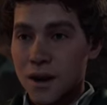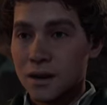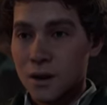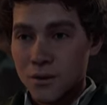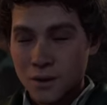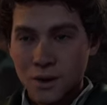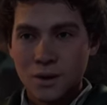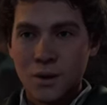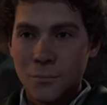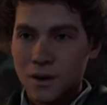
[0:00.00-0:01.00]
to Feldcroft, you
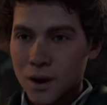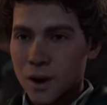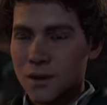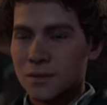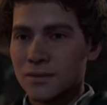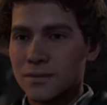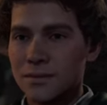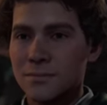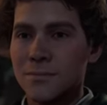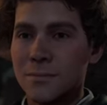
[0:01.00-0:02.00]
could come along.
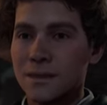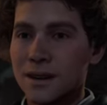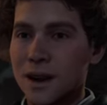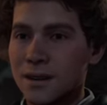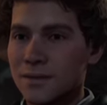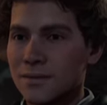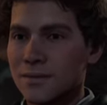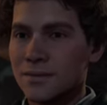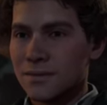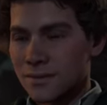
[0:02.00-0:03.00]
Meet Anne.
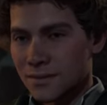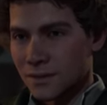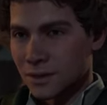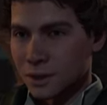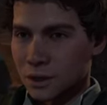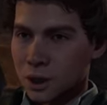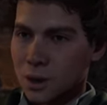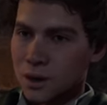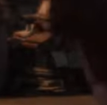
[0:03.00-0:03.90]
She